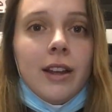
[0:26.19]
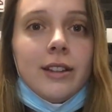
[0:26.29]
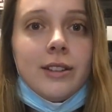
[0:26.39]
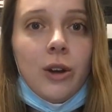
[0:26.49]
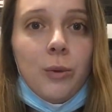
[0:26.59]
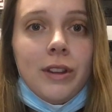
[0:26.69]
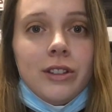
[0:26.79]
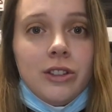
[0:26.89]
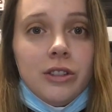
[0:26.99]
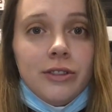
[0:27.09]
So when the
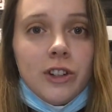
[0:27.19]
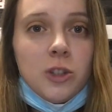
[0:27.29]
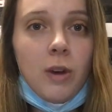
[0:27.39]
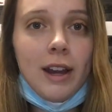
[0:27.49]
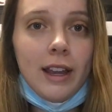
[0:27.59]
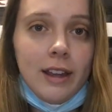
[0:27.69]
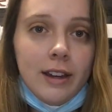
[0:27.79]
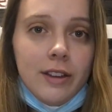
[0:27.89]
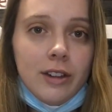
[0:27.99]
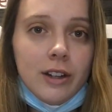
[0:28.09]
students first walk
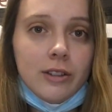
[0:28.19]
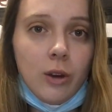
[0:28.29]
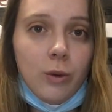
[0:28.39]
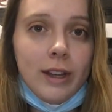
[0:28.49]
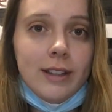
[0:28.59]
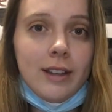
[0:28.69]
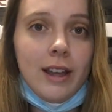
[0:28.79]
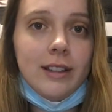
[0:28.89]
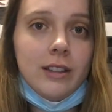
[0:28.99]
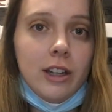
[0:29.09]
in, there's always
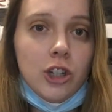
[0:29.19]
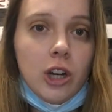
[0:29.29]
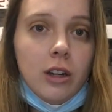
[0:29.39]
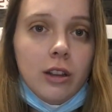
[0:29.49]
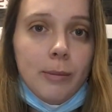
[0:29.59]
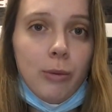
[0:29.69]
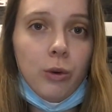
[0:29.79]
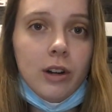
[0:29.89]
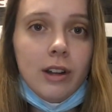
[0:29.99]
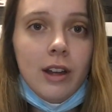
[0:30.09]
a seating chart on the
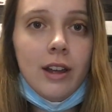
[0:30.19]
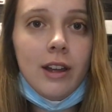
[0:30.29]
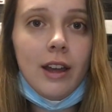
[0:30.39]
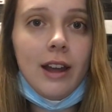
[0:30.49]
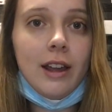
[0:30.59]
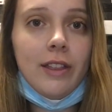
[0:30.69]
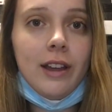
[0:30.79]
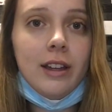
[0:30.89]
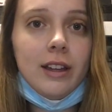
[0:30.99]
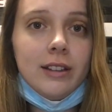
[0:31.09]
board, and I
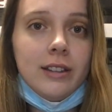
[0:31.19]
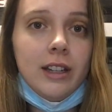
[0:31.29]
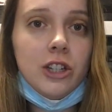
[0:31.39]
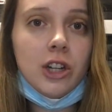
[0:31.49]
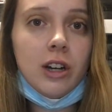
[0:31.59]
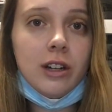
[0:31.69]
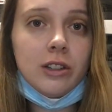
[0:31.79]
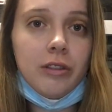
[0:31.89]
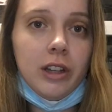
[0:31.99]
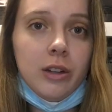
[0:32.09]
think a seating chart is
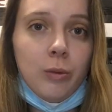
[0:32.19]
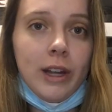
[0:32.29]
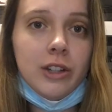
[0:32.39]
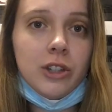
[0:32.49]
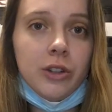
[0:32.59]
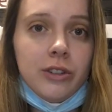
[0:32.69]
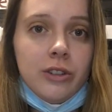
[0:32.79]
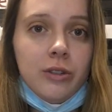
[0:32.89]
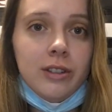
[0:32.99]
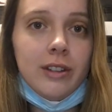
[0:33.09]
a really good way to show the
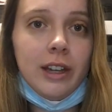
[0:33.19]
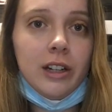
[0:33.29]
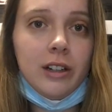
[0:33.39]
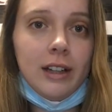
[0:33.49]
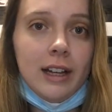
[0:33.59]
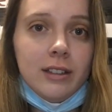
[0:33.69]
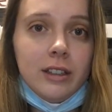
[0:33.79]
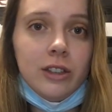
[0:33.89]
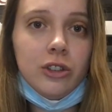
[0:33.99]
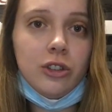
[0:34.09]
students that your class
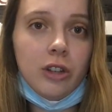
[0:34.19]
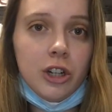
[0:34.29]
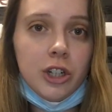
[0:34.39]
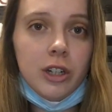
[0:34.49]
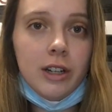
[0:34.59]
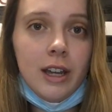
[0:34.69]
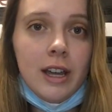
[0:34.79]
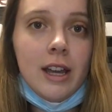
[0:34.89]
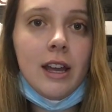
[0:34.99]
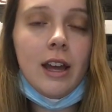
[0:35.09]
is structured,
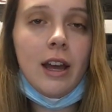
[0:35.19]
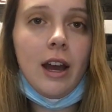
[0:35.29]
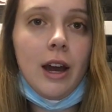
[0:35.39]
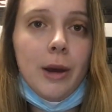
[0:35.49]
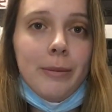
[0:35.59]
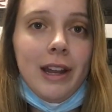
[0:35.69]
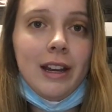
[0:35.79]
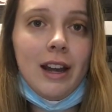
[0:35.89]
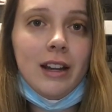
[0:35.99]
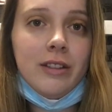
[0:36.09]
and
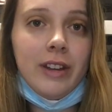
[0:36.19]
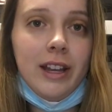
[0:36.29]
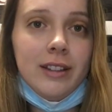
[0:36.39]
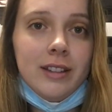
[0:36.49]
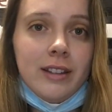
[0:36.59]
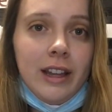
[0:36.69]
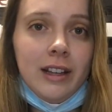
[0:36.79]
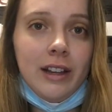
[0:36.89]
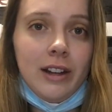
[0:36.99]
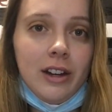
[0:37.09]
it kind of eases
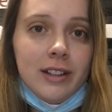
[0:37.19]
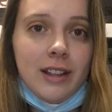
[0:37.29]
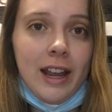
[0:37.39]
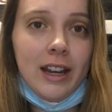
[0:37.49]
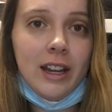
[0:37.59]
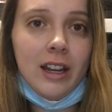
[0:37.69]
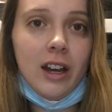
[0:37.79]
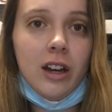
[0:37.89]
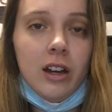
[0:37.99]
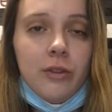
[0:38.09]
their anxiety
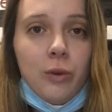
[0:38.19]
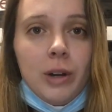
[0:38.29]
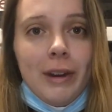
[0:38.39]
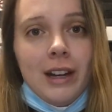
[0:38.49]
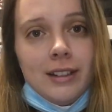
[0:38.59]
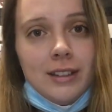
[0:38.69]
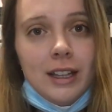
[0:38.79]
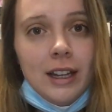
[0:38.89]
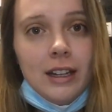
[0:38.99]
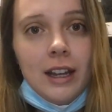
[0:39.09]
of where am I going to
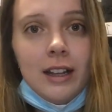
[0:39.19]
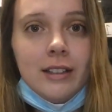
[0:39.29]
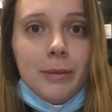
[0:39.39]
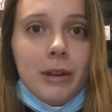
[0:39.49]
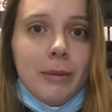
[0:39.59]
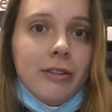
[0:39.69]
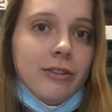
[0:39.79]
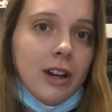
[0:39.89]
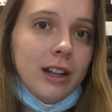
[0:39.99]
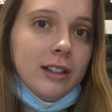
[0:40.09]
sit, can I sit by my
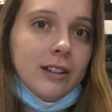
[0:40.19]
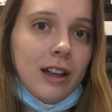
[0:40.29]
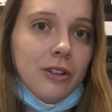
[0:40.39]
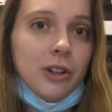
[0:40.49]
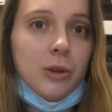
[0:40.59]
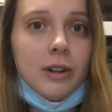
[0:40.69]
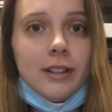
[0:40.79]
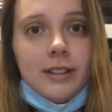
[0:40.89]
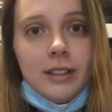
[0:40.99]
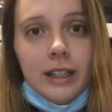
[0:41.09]
friends, I don't know where to
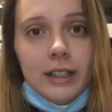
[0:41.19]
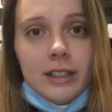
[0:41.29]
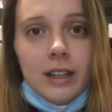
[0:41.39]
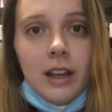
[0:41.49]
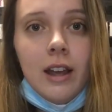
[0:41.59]
sit,